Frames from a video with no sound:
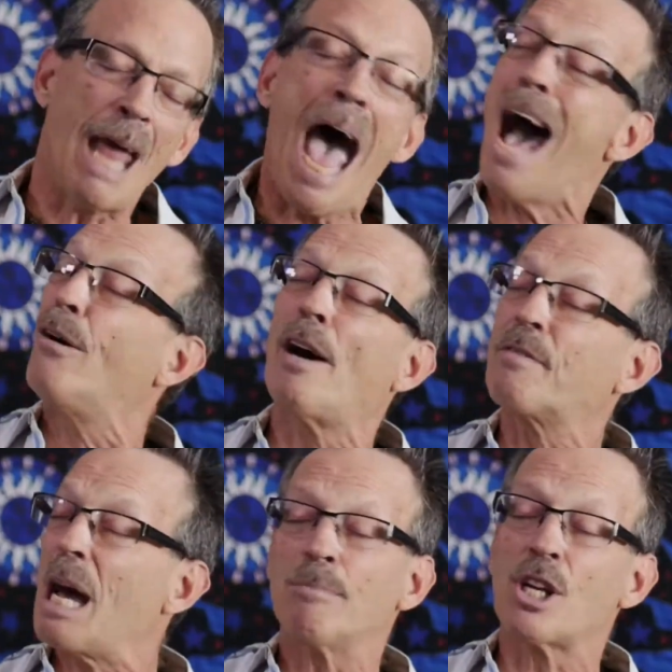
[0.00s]
Now
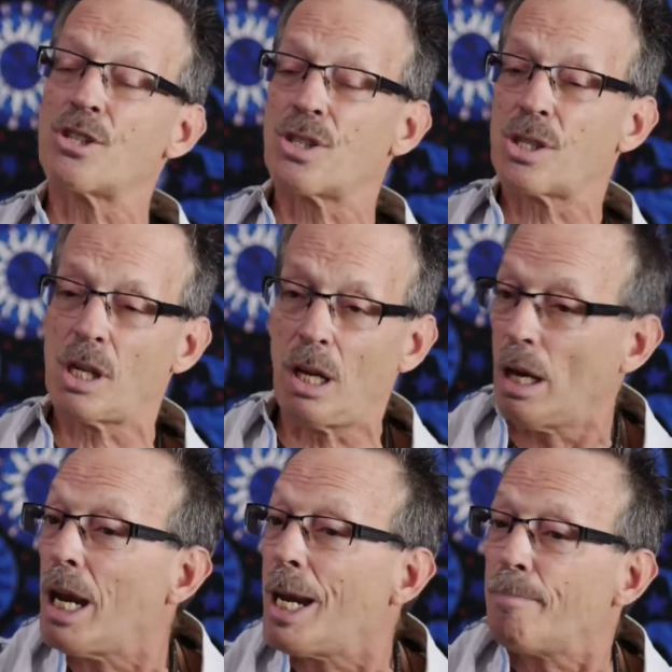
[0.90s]
I've come to
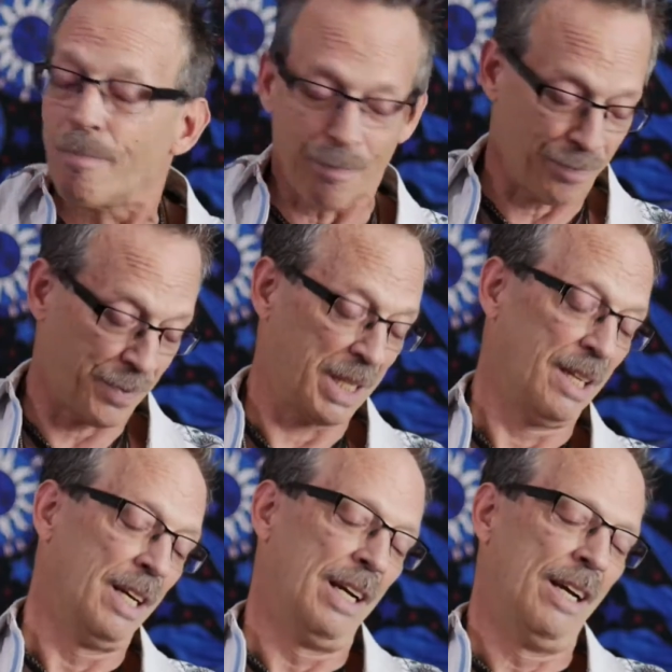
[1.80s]
see
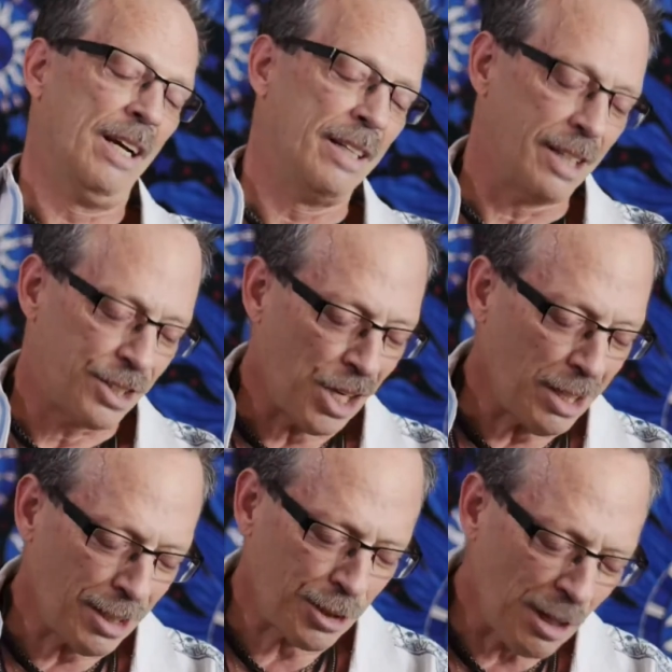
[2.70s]

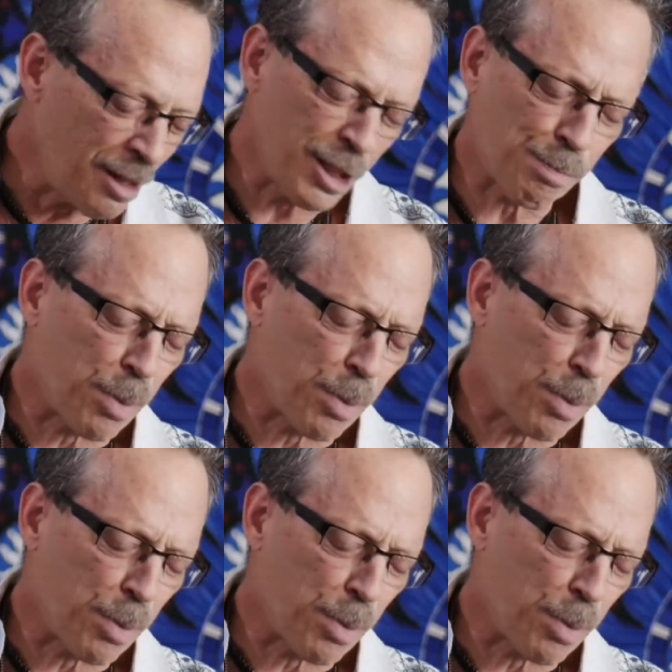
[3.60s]
just this